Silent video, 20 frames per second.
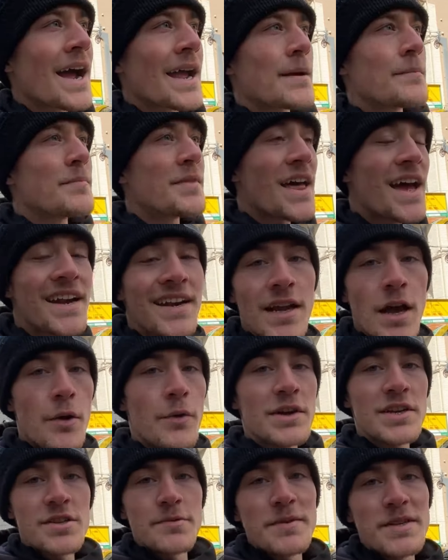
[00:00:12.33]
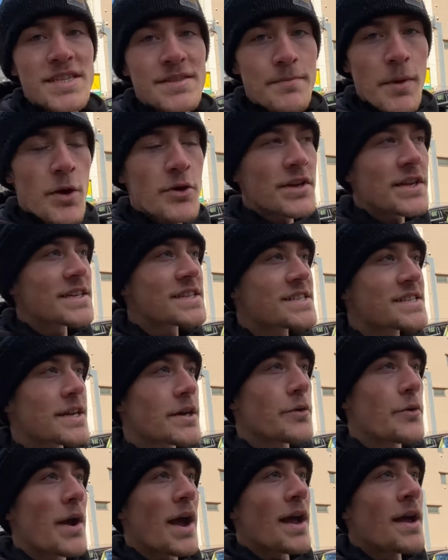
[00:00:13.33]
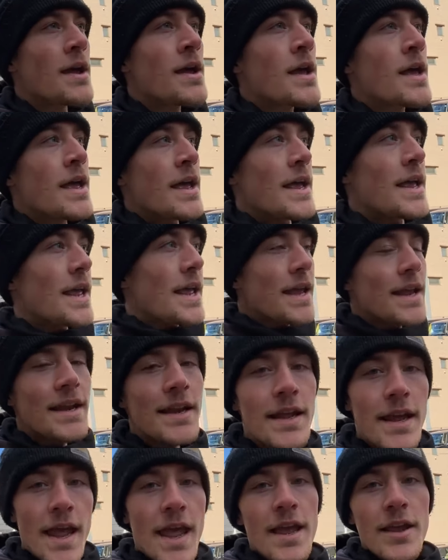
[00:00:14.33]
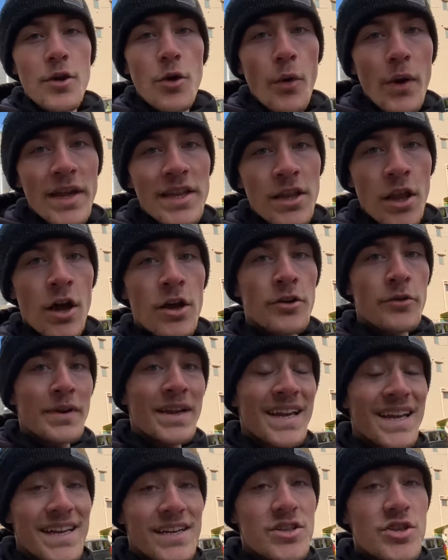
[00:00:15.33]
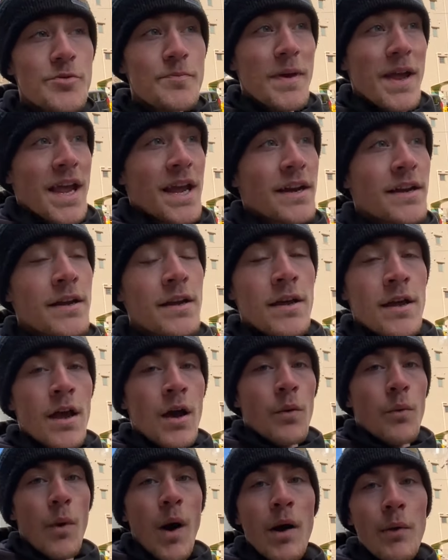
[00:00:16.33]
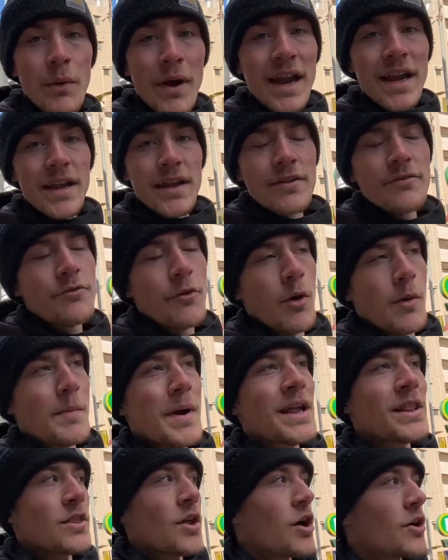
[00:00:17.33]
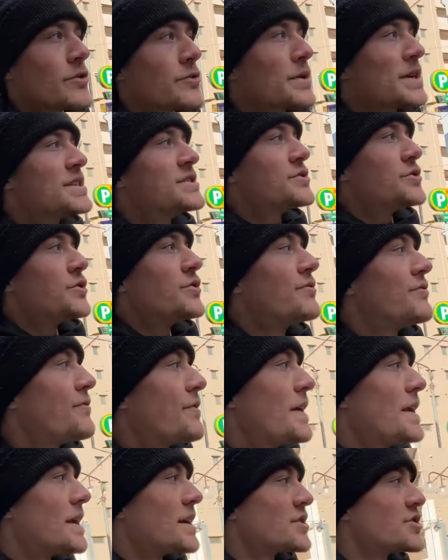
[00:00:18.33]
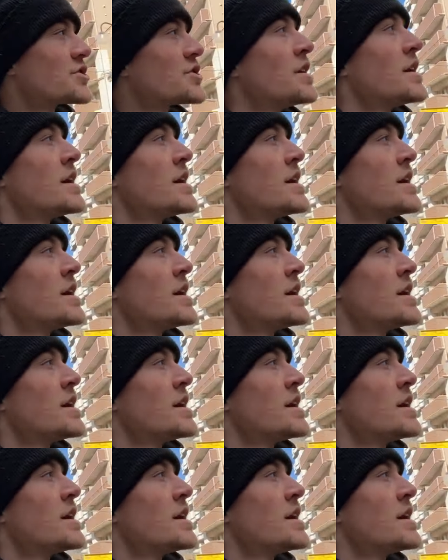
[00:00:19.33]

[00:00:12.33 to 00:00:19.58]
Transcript: I am then going to be smoking a cigarette in a coin laundry in Japan while waiting for my laundry to finish.